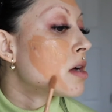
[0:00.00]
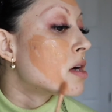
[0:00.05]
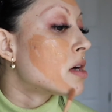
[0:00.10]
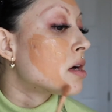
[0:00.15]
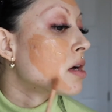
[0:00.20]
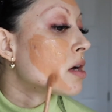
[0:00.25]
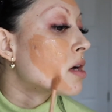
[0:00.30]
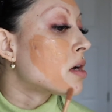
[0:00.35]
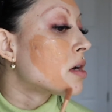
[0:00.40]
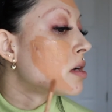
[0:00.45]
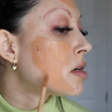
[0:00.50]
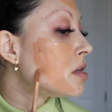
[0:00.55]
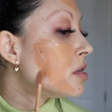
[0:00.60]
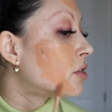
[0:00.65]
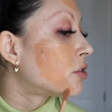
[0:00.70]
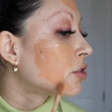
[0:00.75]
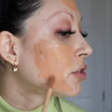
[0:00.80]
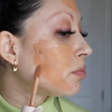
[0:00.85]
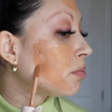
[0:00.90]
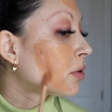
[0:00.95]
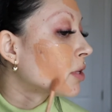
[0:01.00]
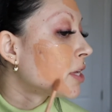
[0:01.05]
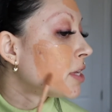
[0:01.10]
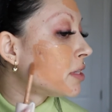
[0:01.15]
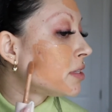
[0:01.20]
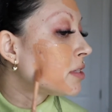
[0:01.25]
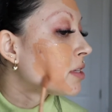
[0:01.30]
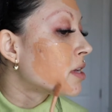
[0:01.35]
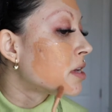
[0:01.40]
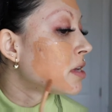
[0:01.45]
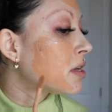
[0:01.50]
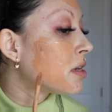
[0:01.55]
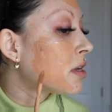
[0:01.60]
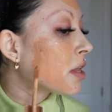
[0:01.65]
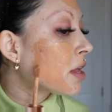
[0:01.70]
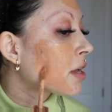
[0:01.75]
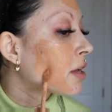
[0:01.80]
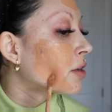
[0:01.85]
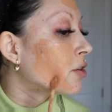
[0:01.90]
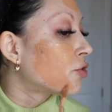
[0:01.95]
oh, it just blends in
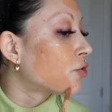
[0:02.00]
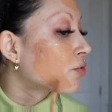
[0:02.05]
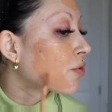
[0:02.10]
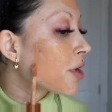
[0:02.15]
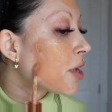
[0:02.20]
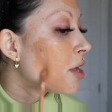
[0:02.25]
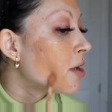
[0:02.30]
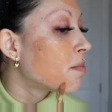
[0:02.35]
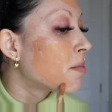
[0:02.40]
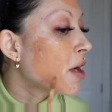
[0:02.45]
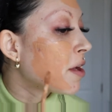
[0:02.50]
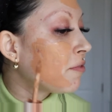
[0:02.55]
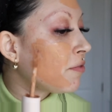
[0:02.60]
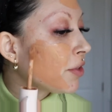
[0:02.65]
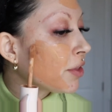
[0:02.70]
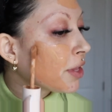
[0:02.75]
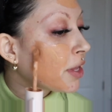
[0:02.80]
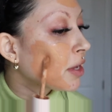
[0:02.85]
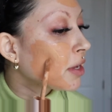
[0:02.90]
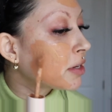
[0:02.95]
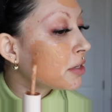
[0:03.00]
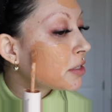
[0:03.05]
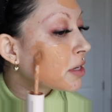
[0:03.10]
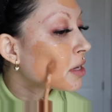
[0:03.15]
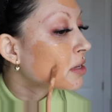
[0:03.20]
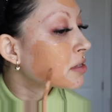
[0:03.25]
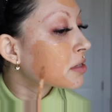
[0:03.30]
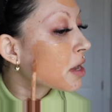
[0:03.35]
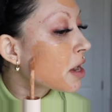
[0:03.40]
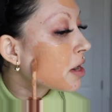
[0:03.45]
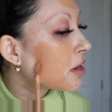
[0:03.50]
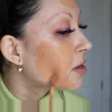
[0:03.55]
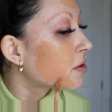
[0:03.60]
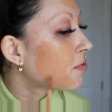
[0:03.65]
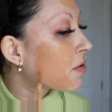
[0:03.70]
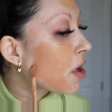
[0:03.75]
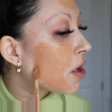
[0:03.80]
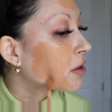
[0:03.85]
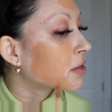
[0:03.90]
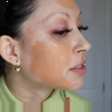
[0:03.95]
like a dream. I feel like it does kind
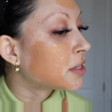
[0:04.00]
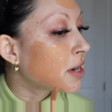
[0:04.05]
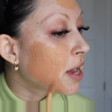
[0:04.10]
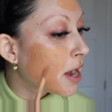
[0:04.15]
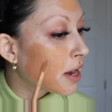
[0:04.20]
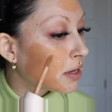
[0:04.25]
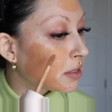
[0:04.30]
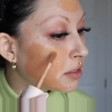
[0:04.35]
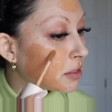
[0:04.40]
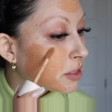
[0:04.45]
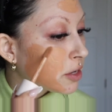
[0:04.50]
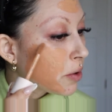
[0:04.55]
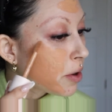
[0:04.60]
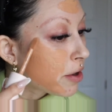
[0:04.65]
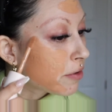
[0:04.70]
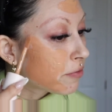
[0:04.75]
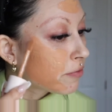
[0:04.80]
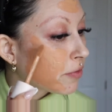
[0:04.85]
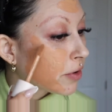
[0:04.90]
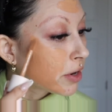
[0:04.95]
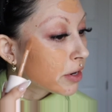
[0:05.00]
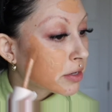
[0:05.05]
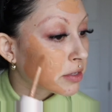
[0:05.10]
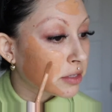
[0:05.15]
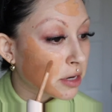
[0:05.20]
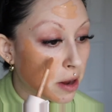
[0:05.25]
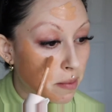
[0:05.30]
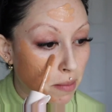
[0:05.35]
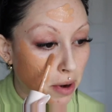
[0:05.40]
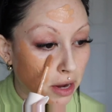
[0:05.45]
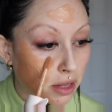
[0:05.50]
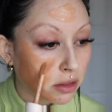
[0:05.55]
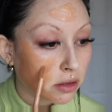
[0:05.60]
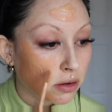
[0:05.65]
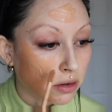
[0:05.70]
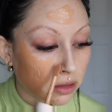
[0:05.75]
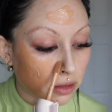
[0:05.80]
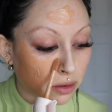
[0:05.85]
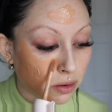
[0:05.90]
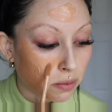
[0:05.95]
of oxidize, so at first I might
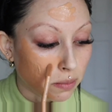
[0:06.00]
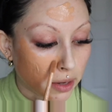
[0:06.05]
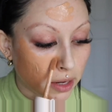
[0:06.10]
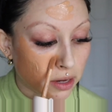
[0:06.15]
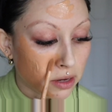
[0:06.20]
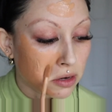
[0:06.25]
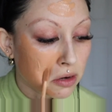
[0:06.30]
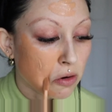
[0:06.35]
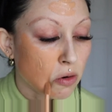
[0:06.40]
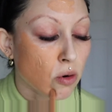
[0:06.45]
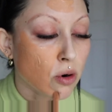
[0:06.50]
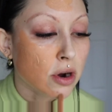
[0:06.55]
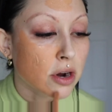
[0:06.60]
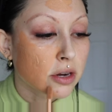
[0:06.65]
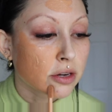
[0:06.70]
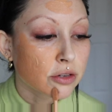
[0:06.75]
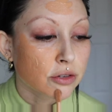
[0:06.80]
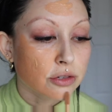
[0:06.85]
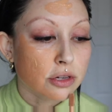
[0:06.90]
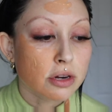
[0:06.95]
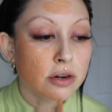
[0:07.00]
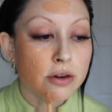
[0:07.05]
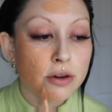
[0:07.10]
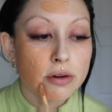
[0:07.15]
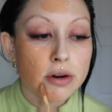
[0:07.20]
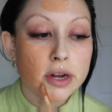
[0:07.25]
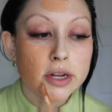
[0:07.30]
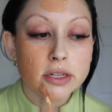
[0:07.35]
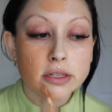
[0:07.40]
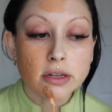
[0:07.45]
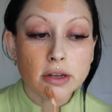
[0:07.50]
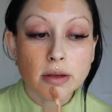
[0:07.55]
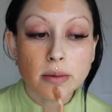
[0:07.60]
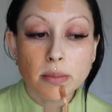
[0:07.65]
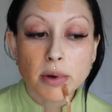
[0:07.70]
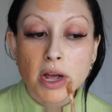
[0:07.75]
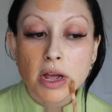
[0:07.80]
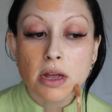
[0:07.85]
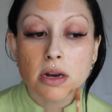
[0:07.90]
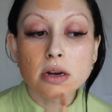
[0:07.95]
look a little bit orange and crazy,
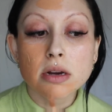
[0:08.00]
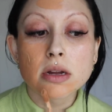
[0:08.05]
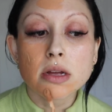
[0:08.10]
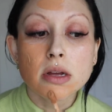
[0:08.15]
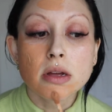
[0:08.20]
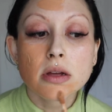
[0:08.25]
but